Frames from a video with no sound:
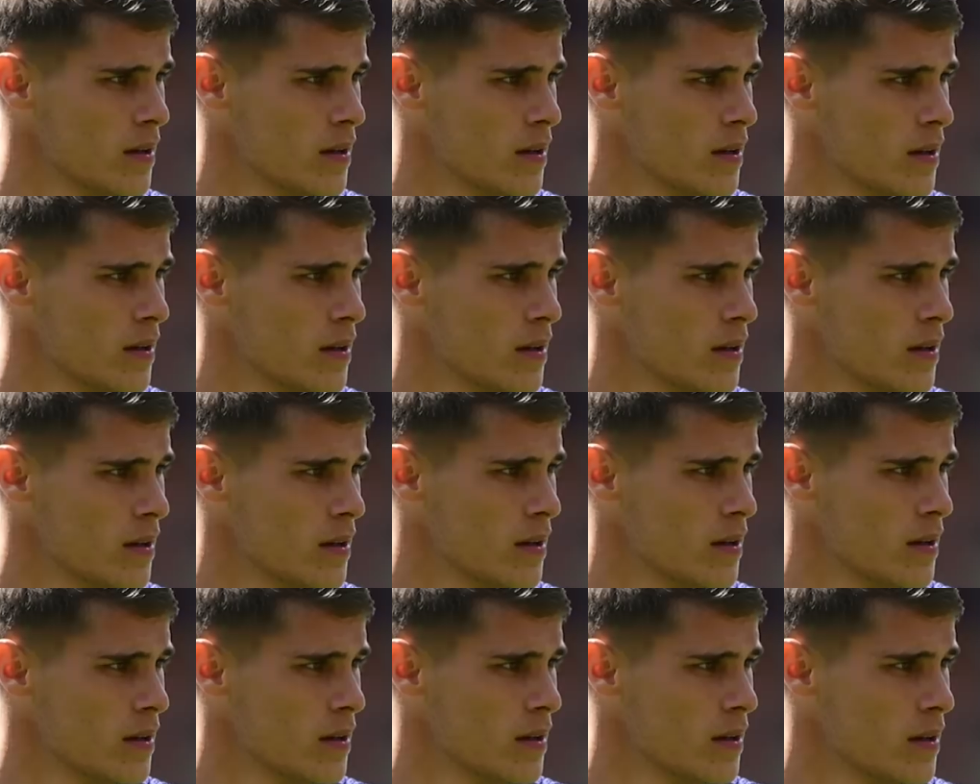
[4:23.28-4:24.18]

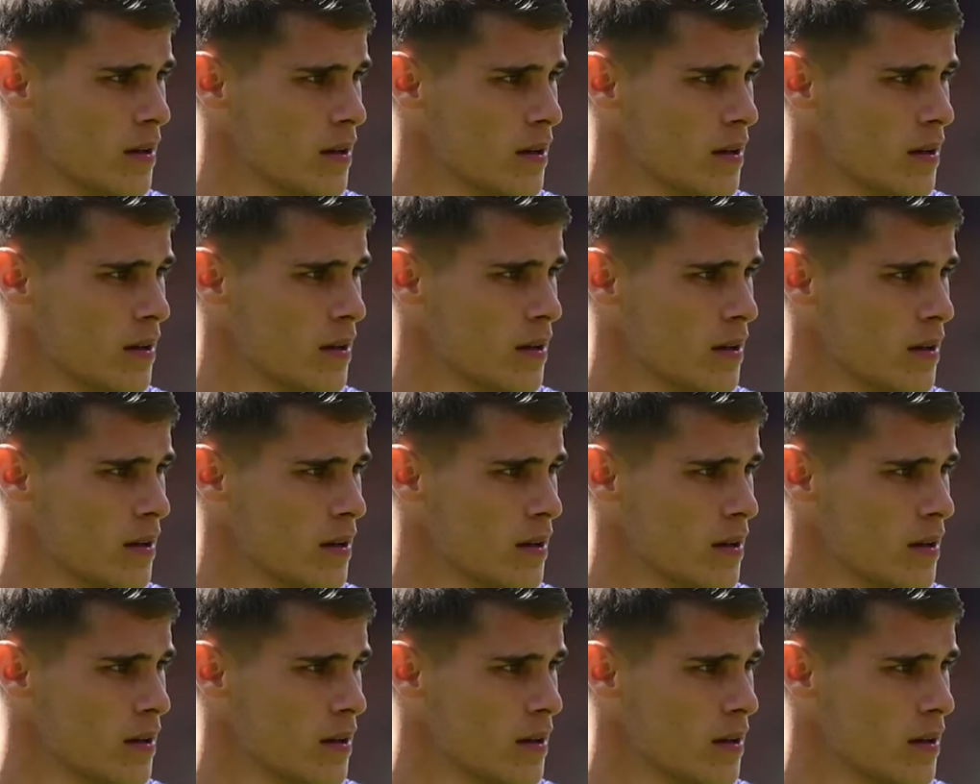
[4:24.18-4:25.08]

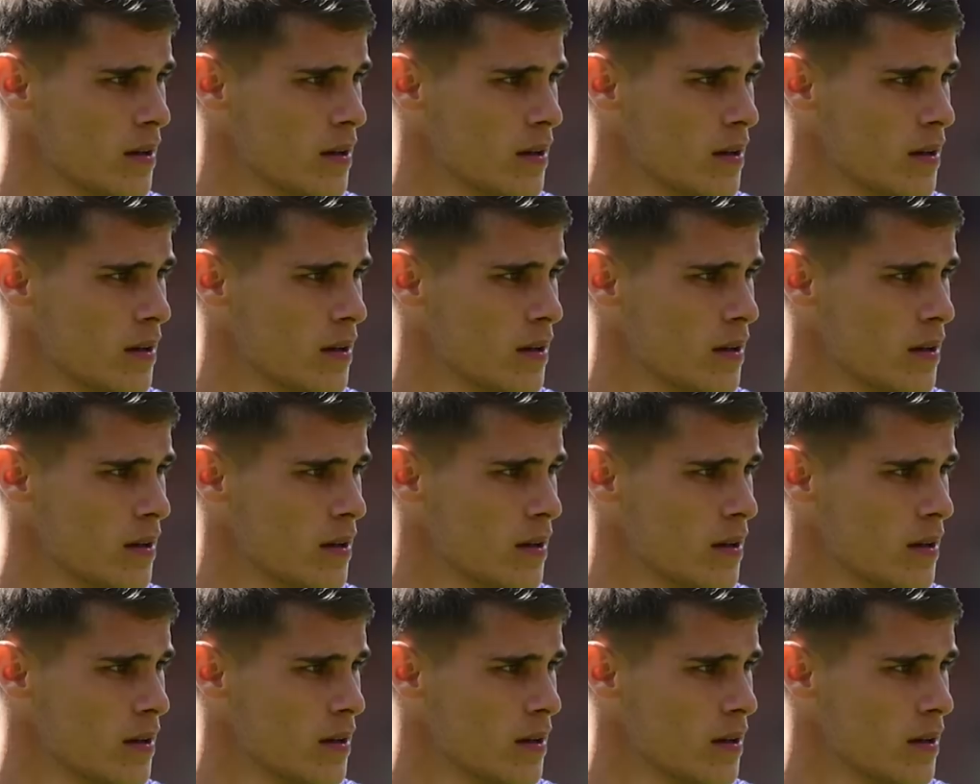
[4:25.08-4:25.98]

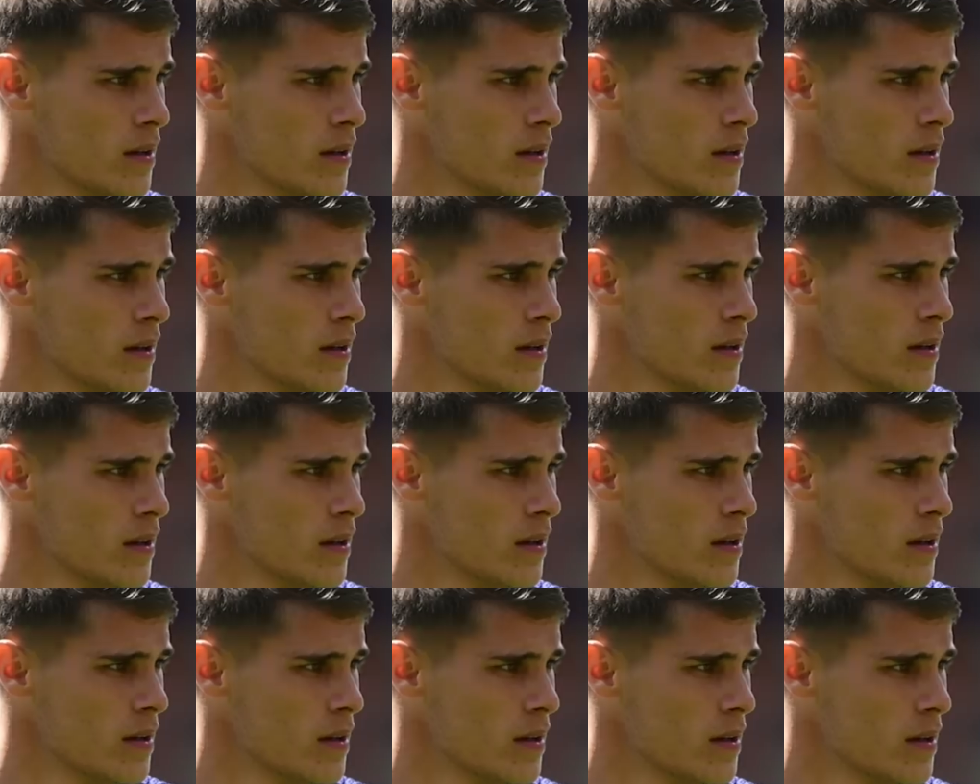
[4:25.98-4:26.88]

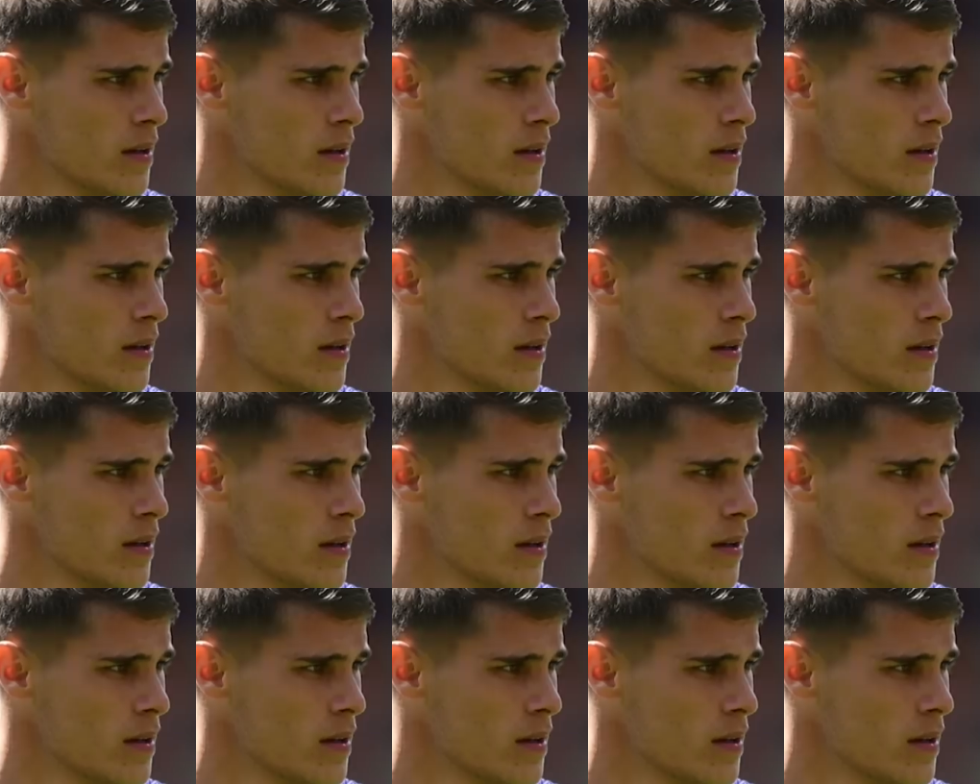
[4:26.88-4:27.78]

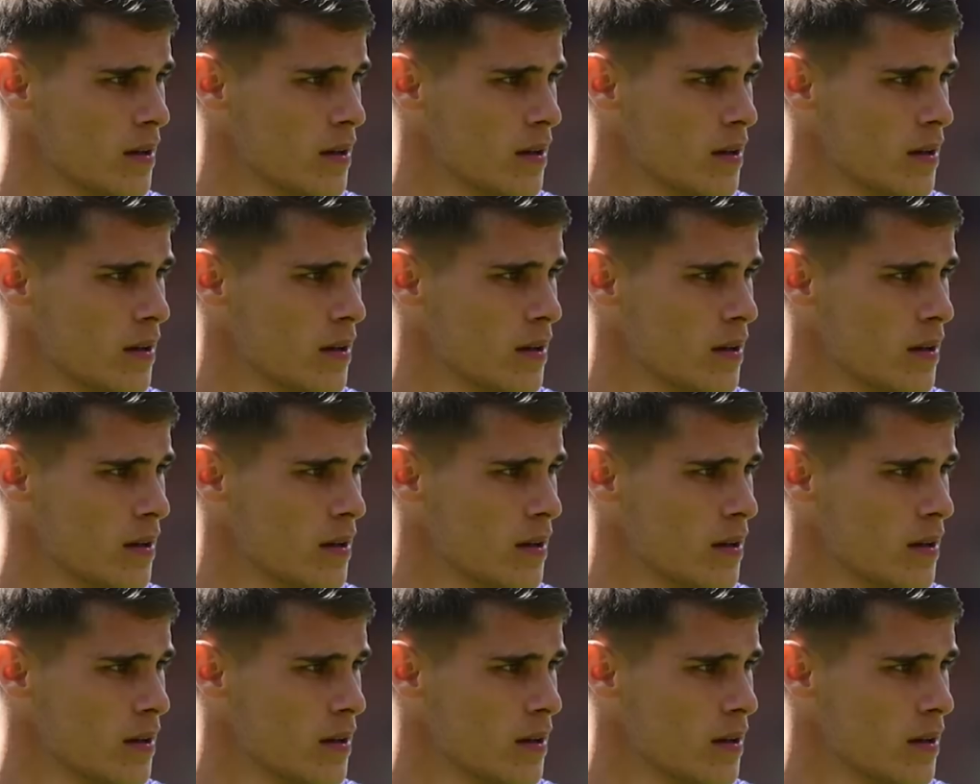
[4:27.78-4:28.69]

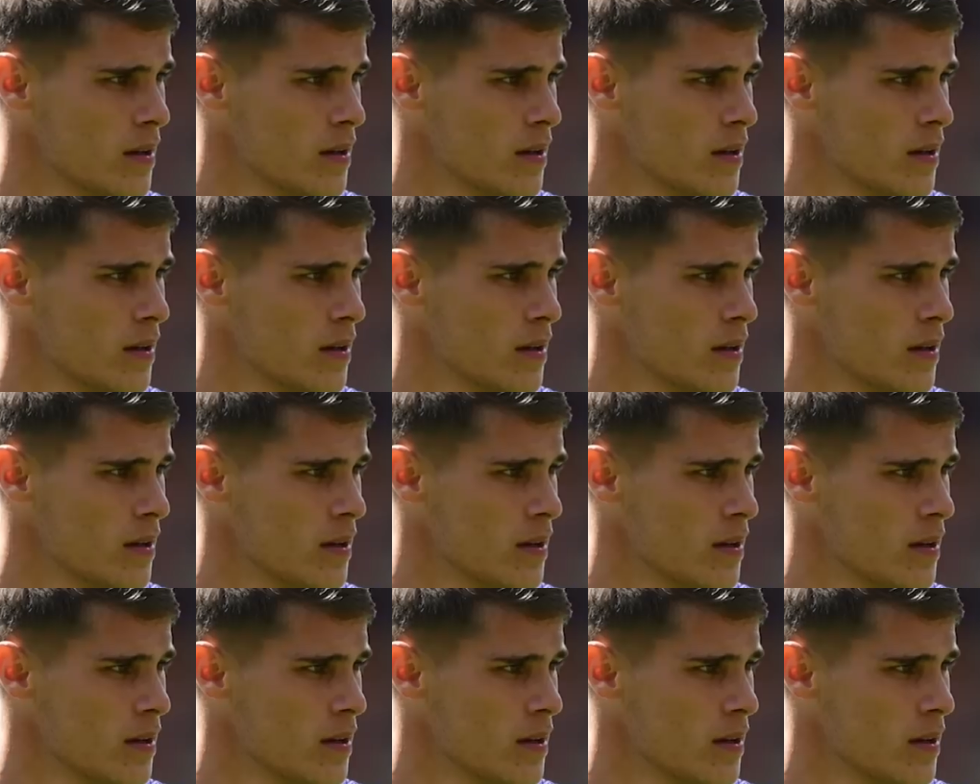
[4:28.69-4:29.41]
The face doesn't move, so there is nothing to read.